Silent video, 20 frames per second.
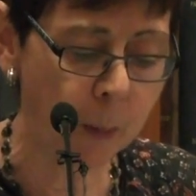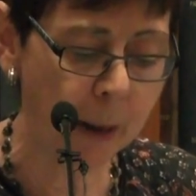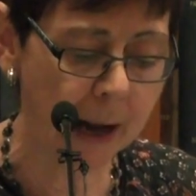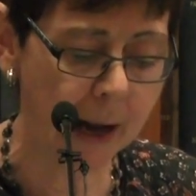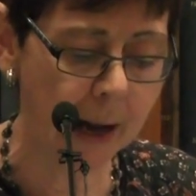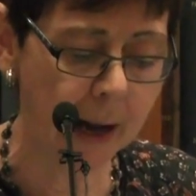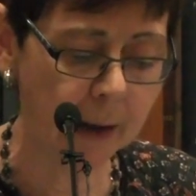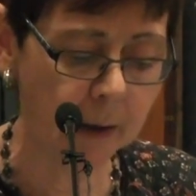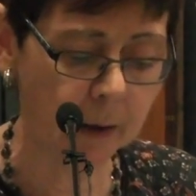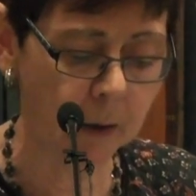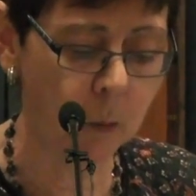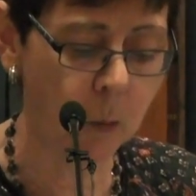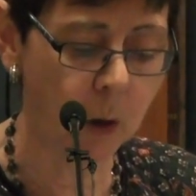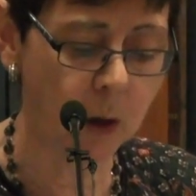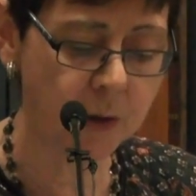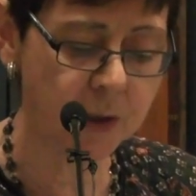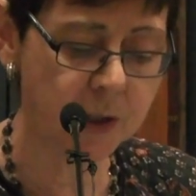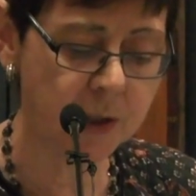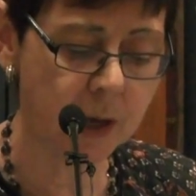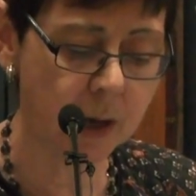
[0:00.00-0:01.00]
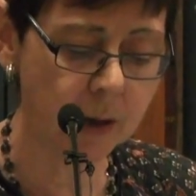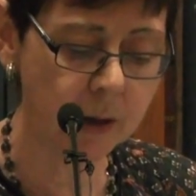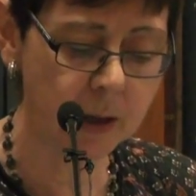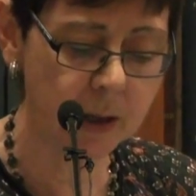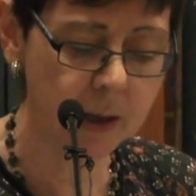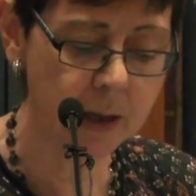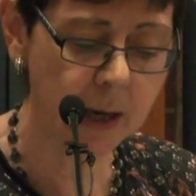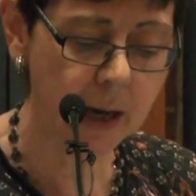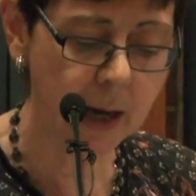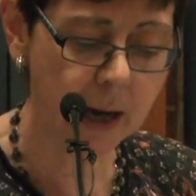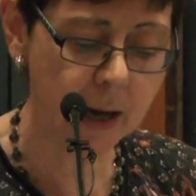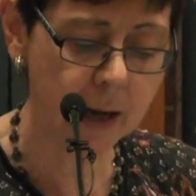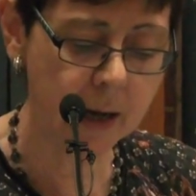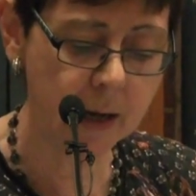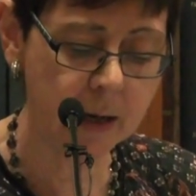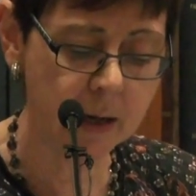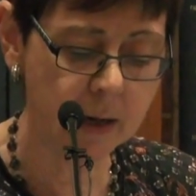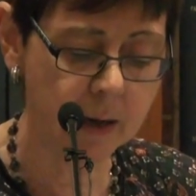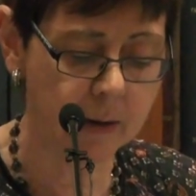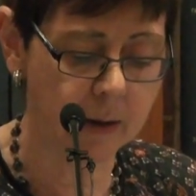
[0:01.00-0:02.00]
Park, whilst Duncan
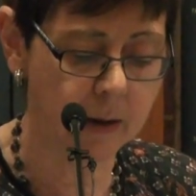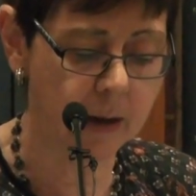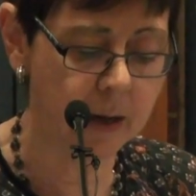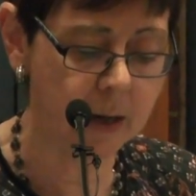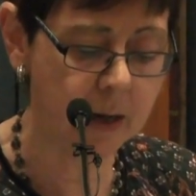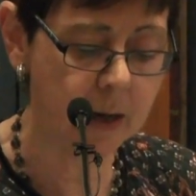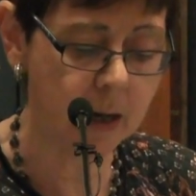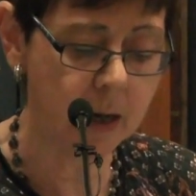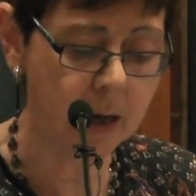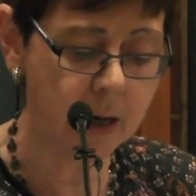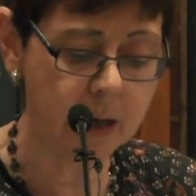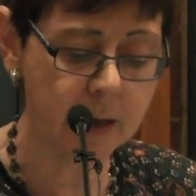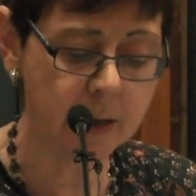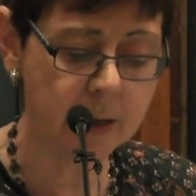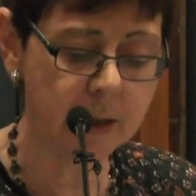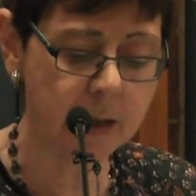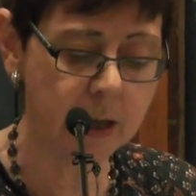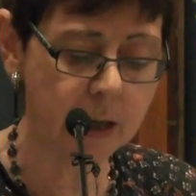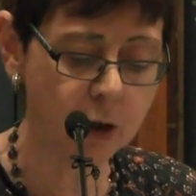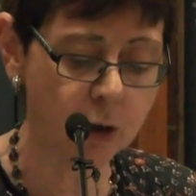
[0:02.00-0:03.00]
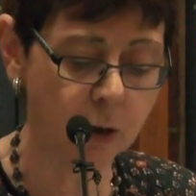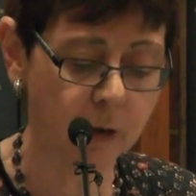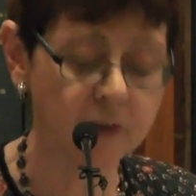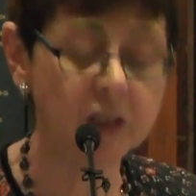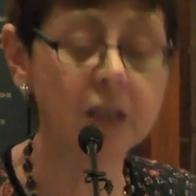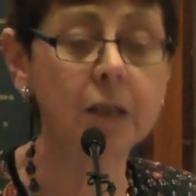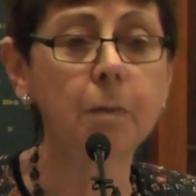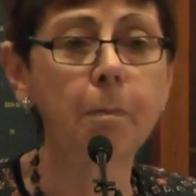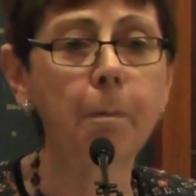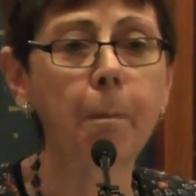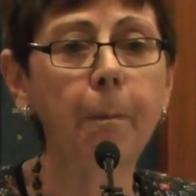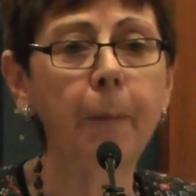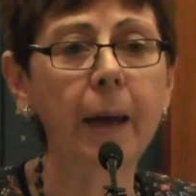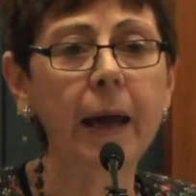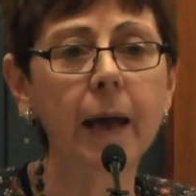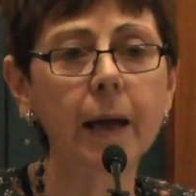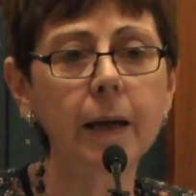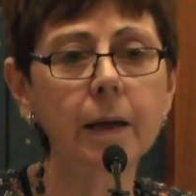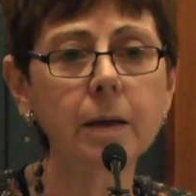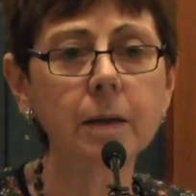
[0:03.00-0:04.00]
Gay is said to have
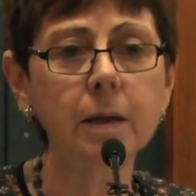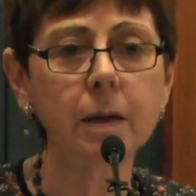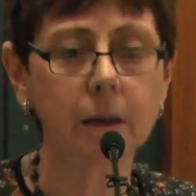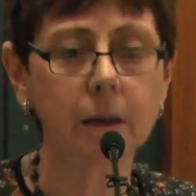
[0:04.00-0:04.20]
spared it,